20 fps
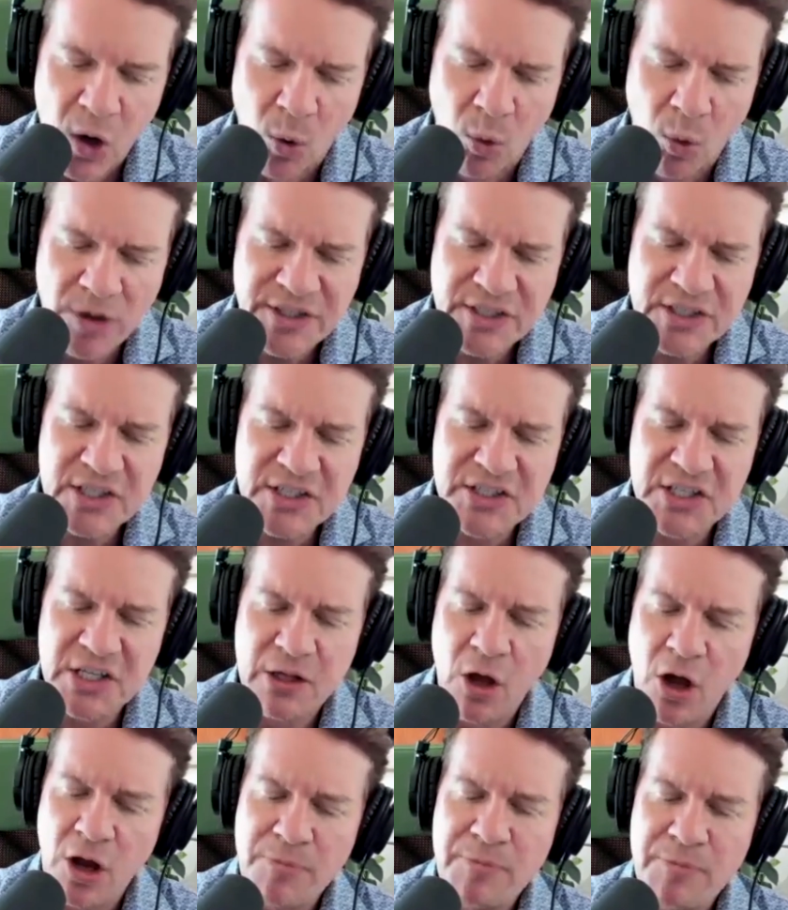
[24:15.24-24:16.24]
what's the
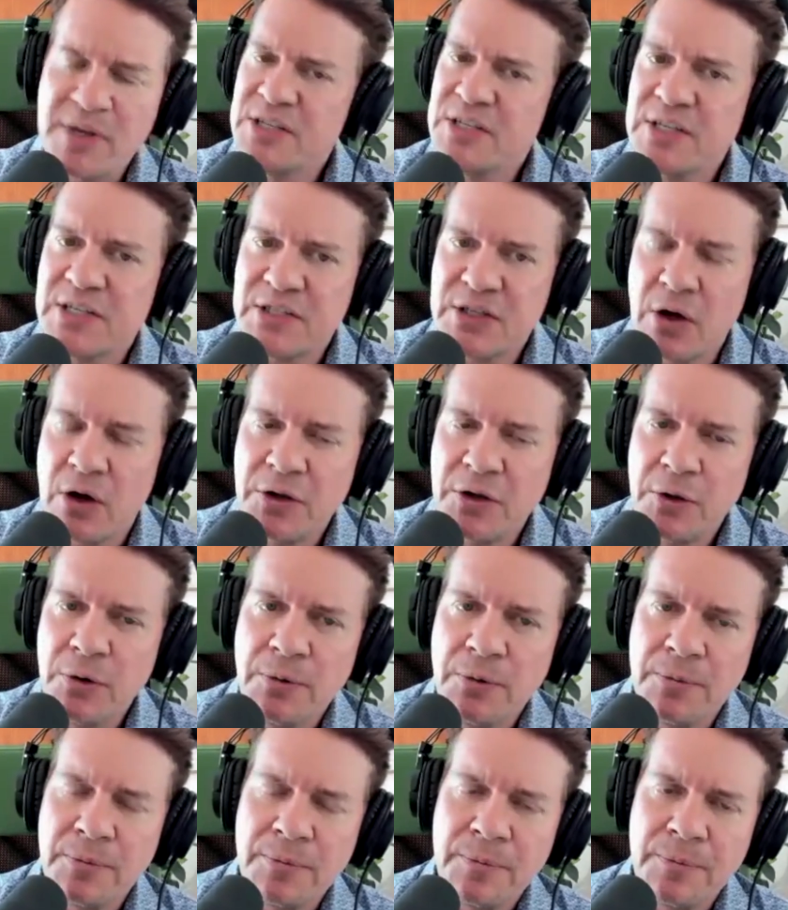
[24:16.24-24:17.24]
salon business taught you
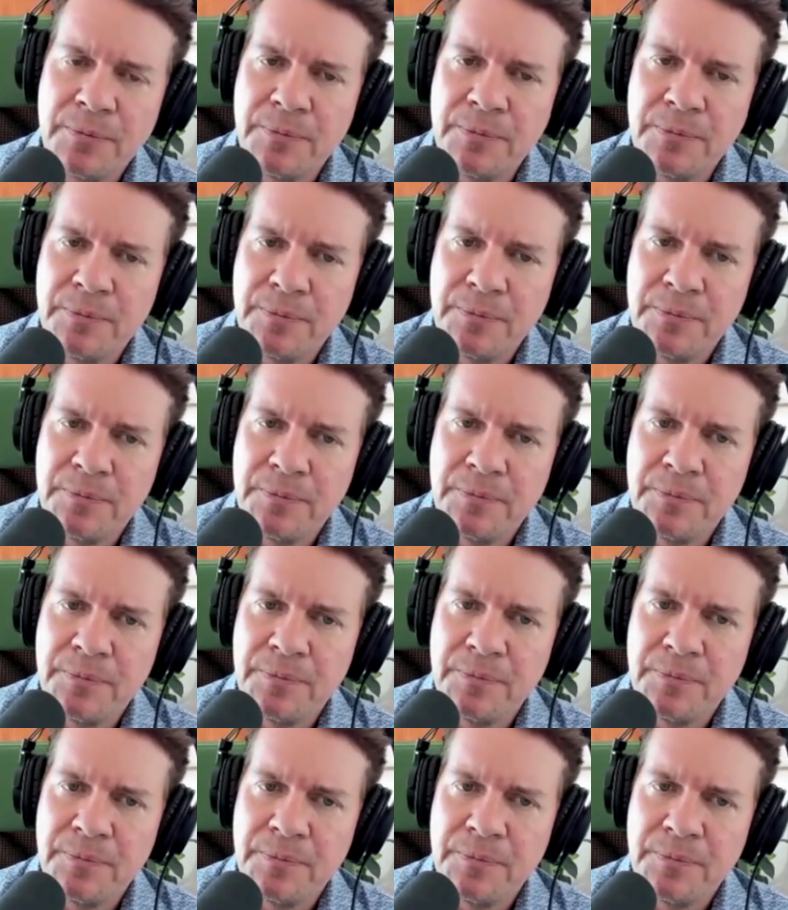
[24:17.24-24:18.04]
it